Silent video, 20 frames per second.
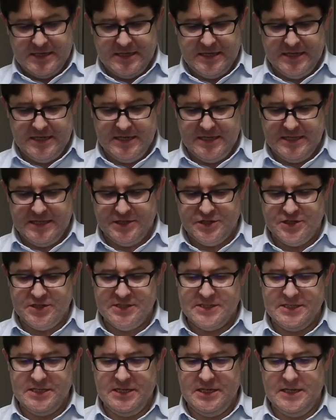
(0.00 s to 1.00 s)
And as you
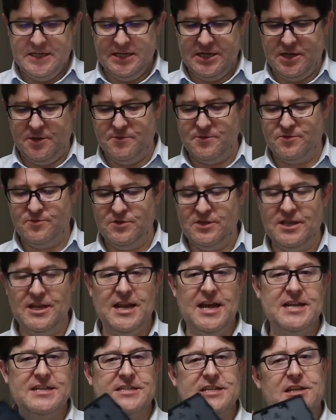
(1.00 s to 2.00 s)
can see, it comes with a
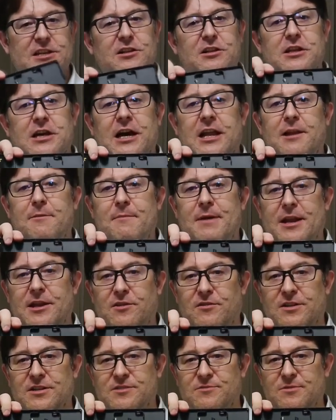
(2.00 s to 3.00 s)
nice little colour
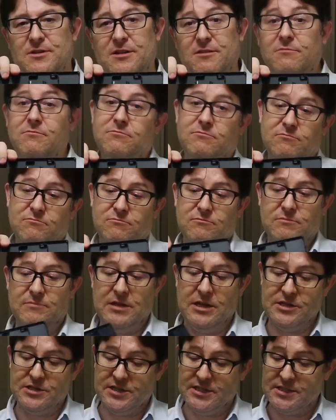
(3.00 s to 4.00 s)
manual as well,
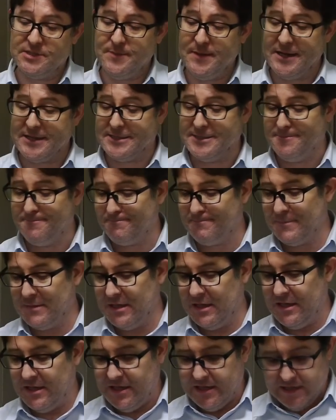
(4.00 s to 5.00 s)
as you'd expect.
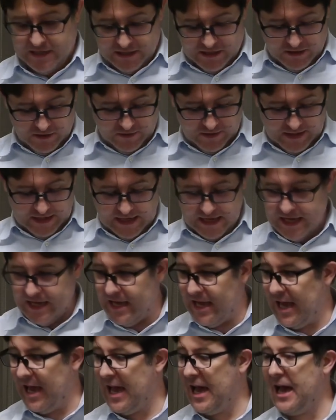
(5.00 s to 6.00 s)

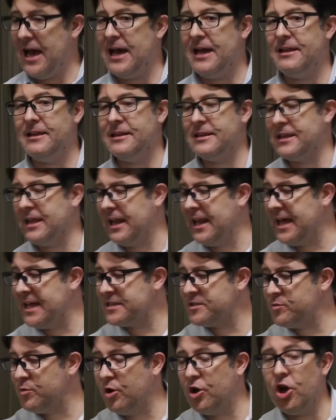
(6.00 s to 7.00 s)
Okay, and the
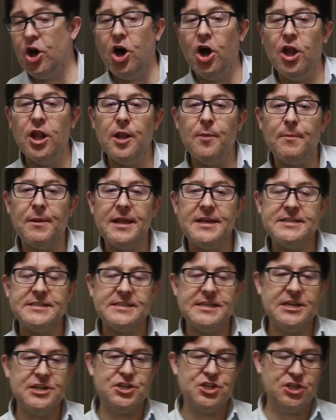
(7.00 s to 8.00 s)
last one on the
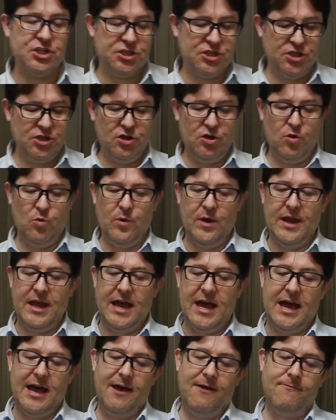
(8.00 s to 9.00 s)
PlayStation 2, we
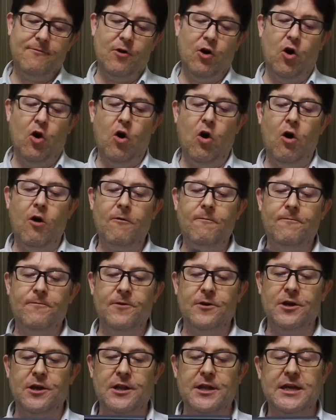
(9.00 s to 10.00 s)
have
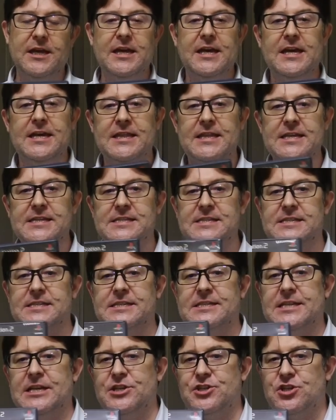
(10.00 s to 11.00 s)
Orphan. This is
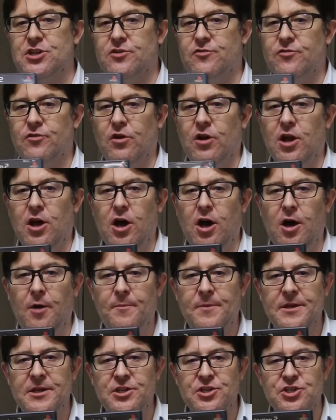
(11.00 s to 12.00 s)
a dungeon crawler
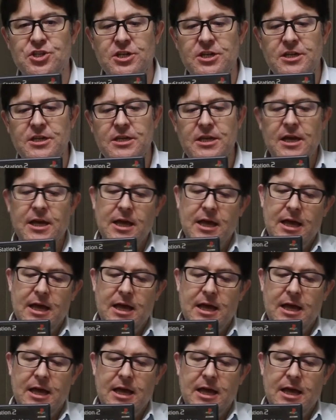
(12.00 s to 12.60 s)
RPG.